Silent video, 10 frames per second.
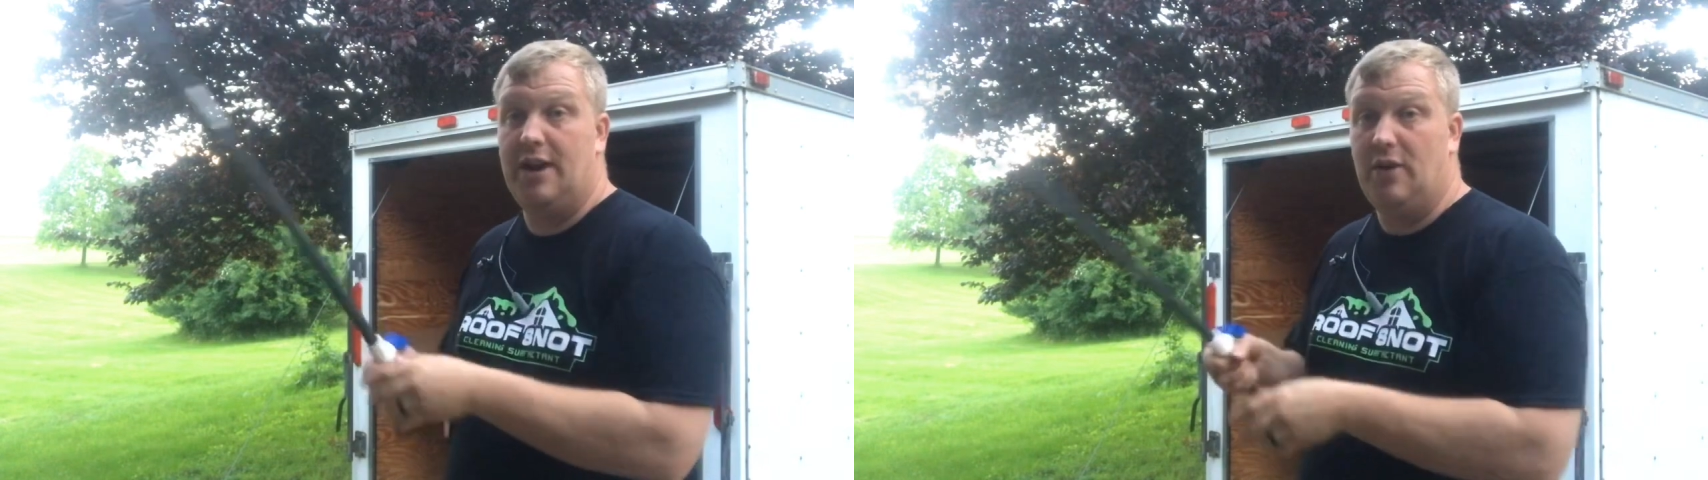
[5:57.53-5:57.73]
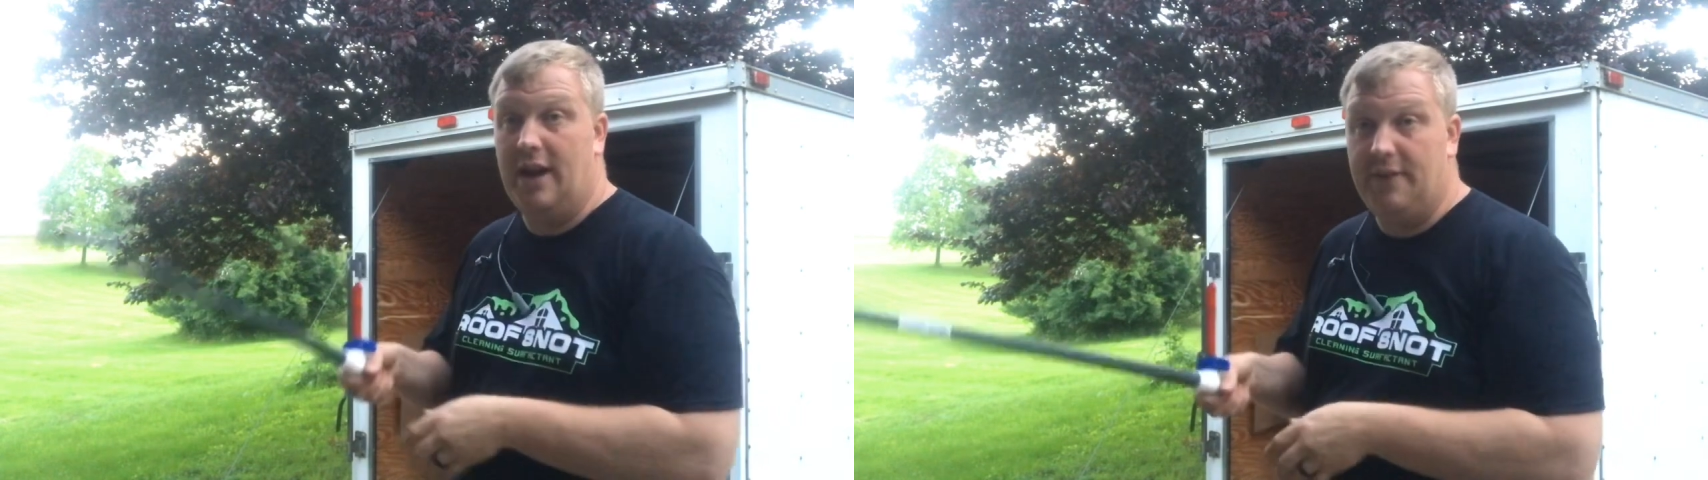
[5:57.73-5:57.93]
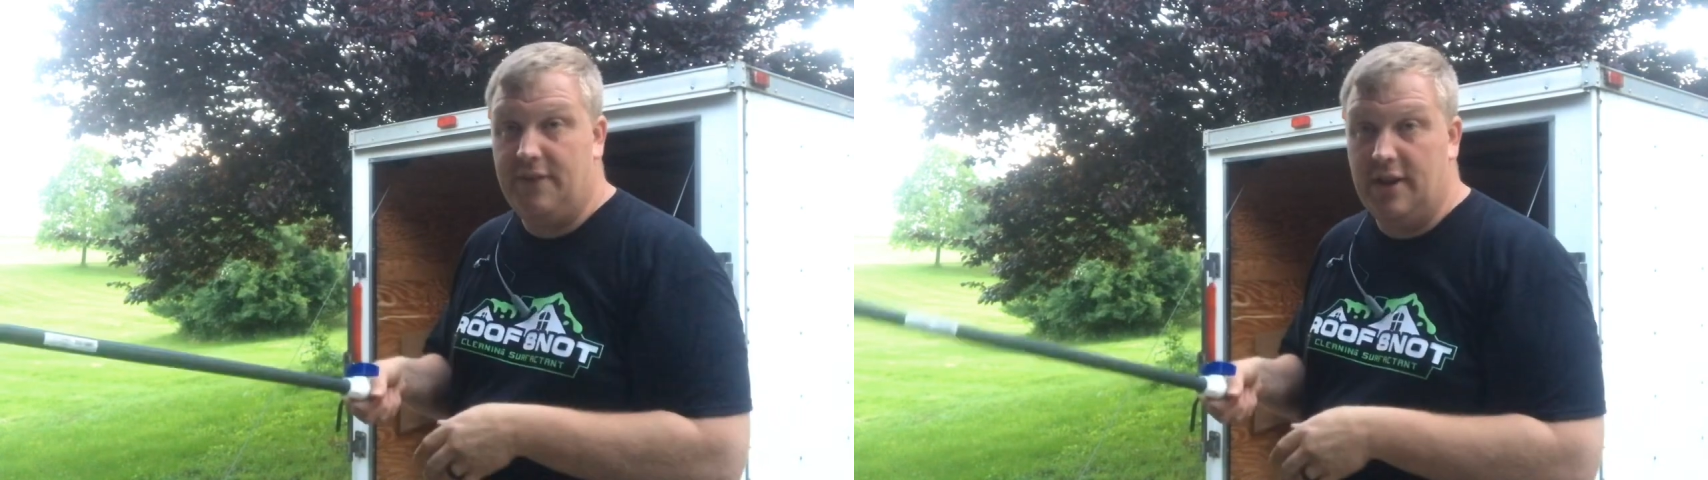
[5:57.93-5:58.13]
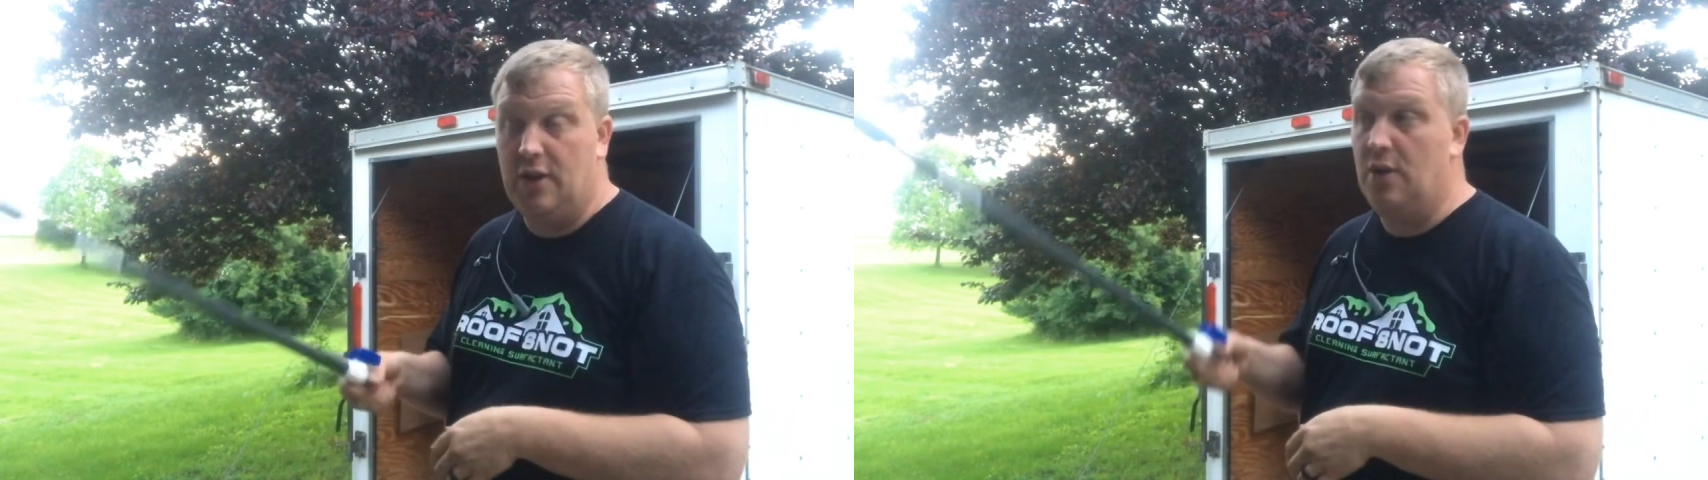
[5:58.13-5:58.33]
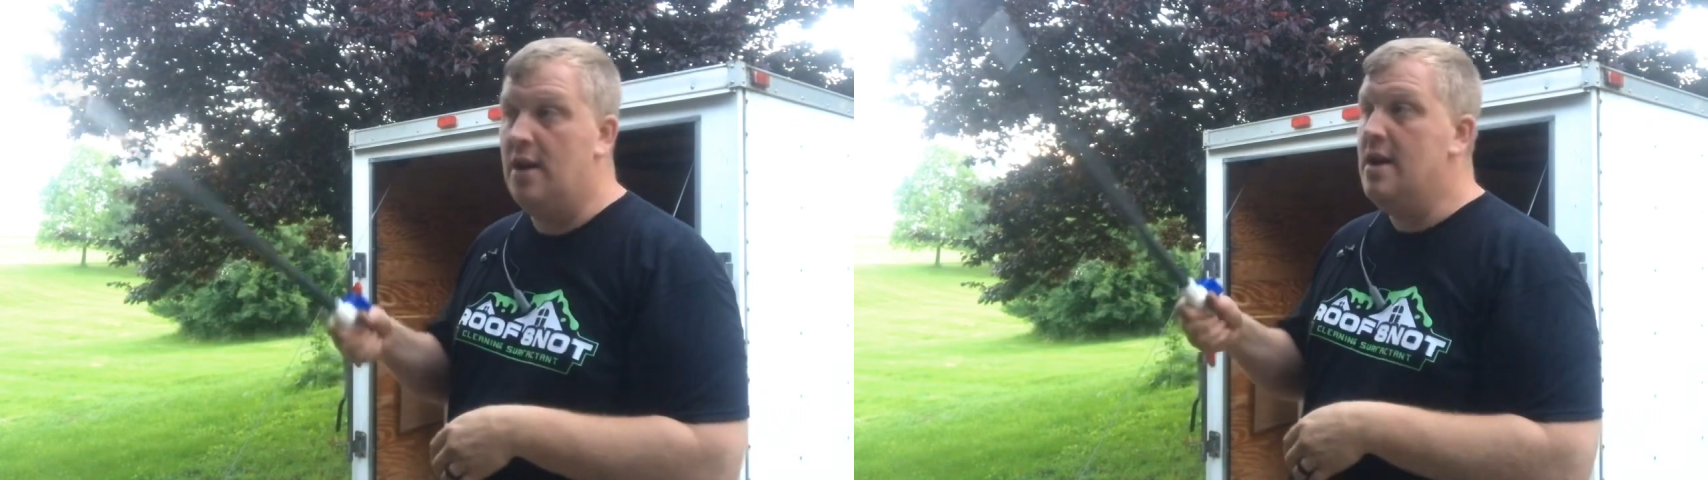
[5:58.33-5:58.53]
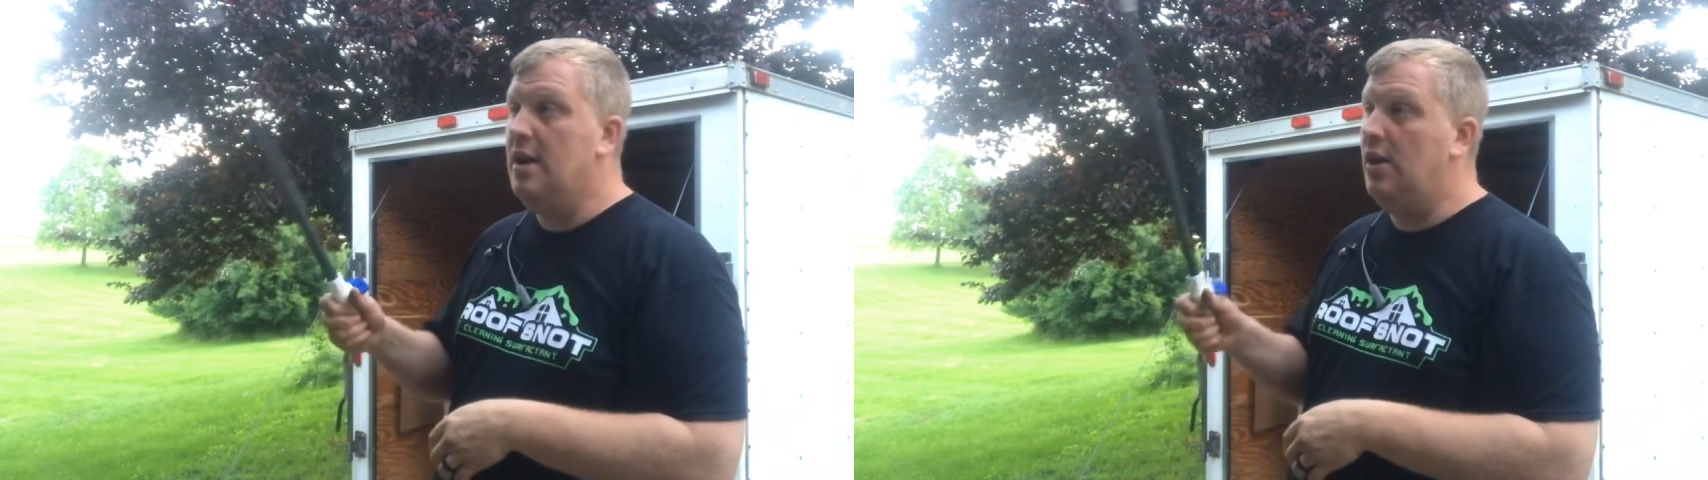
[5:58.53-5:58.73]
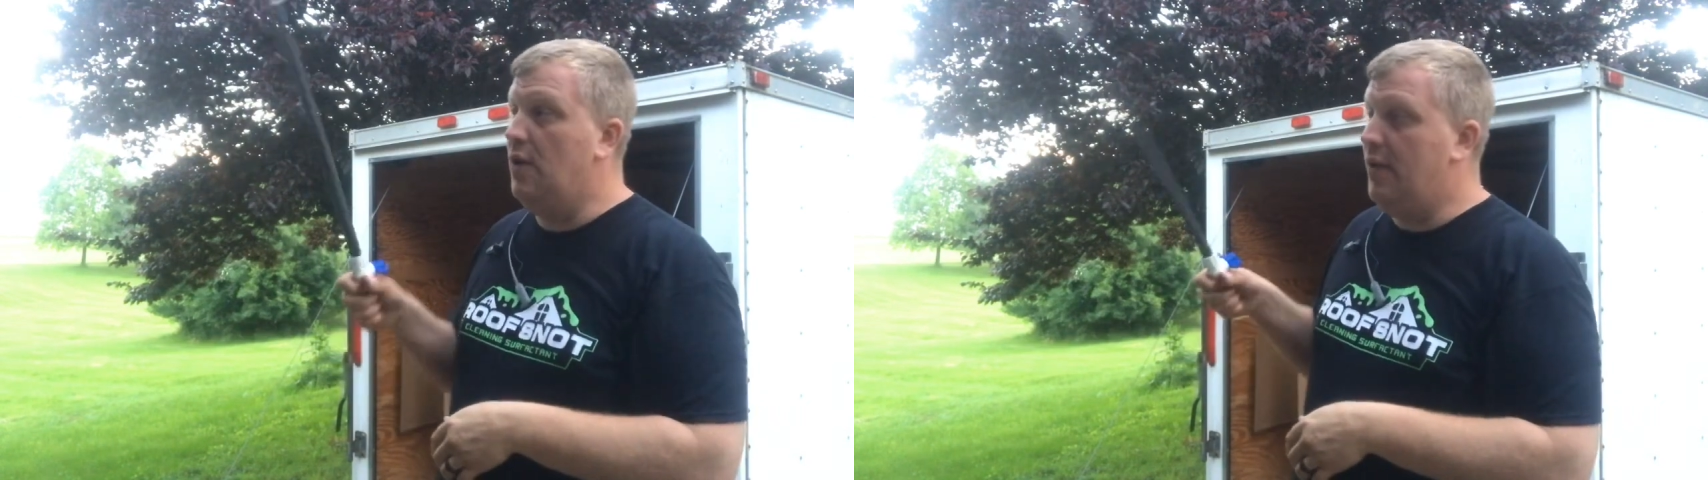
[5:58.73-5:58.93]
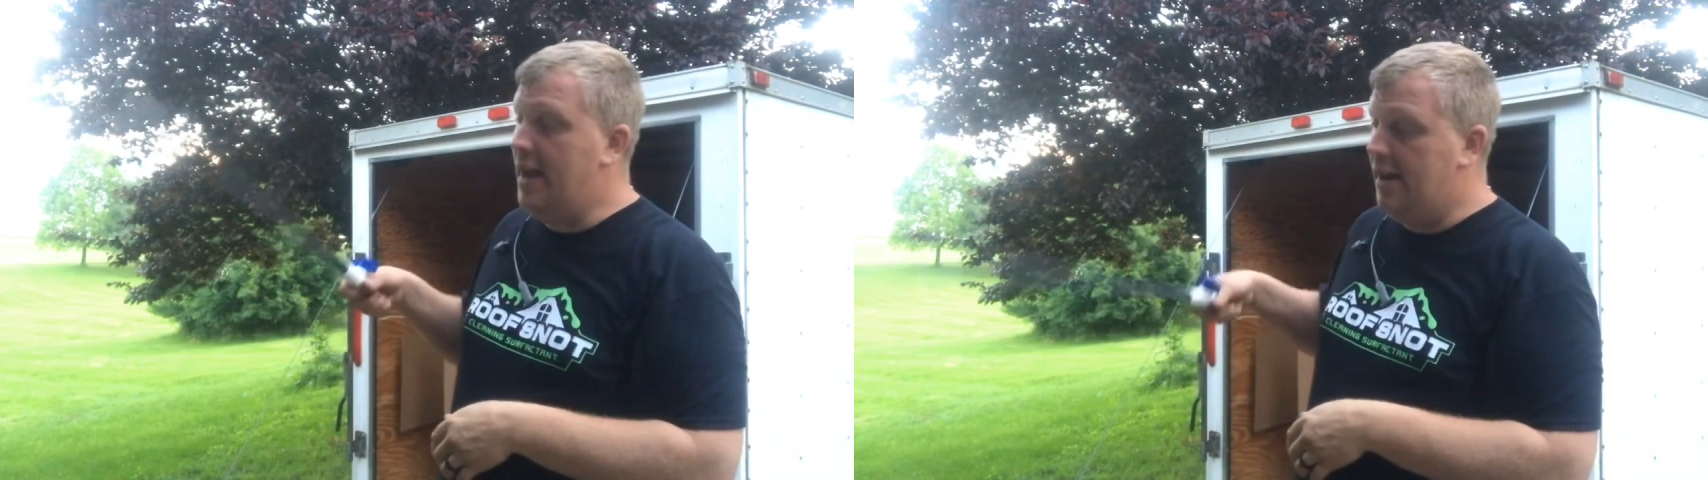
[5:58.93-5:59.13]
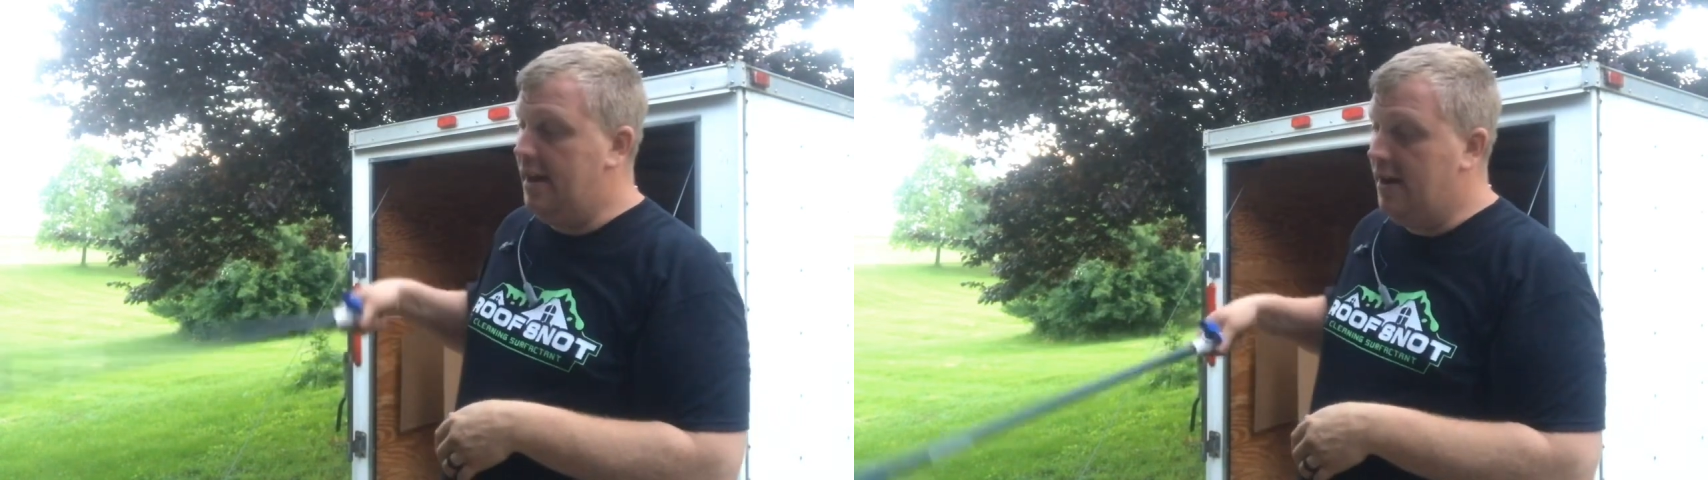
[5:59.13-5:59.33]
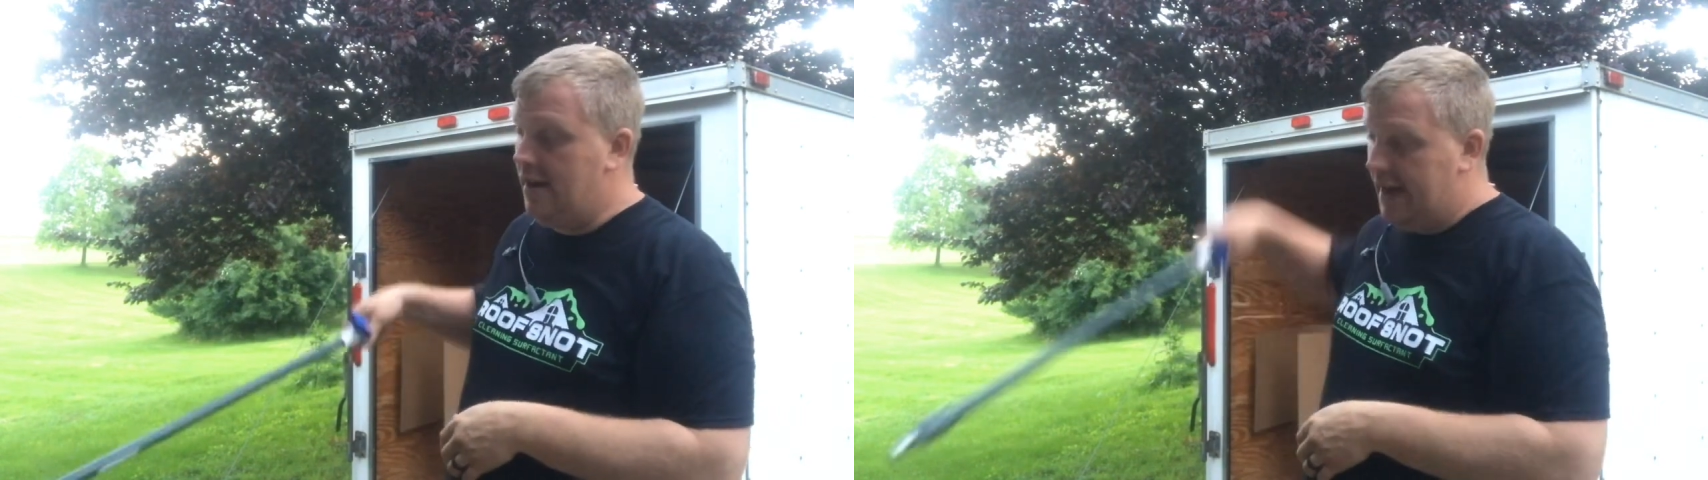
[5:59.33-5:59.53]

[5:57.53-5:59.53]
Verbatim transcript: and I don't have to go, you know, down here.